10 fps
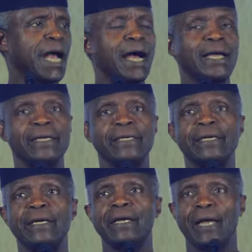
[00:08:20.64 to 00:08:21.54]
I
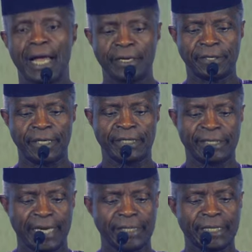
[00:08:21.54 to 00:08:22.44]
actually
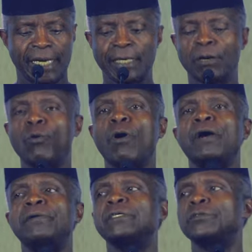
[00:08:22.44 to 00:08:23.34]
sent an
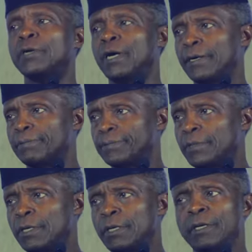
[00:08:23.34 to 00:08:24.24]
inquiry to her
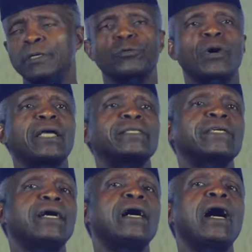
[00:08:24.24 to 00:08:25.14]
to
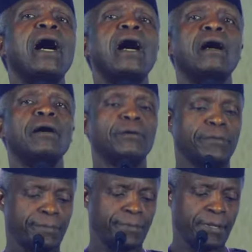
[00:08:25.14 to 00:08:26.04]
ask her
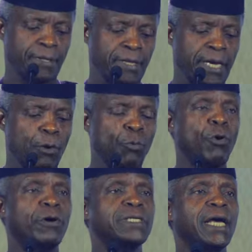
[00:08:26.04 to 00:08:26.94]
how the
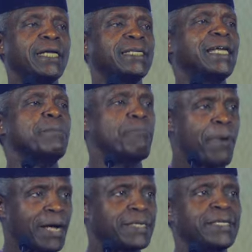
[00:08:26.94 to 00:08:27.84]
award had
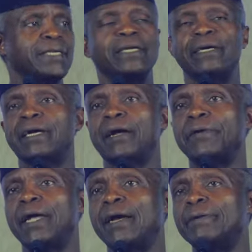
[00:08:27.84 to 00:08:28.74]
impacted her
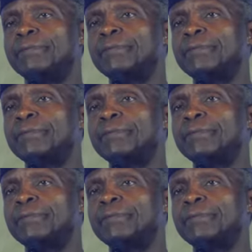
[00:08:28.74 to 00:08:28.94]
career